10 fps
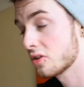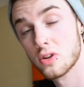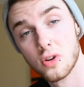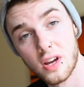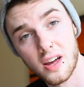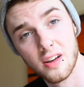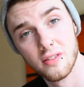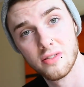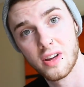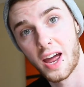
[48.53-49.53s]
to
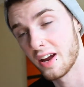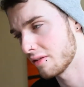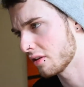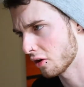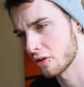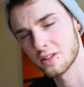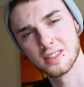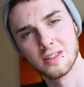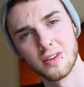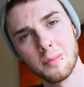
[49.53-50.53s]
have had the longest
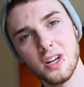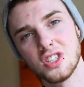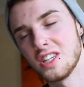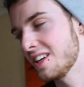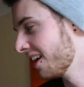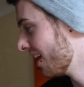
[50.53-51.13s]
living budgie.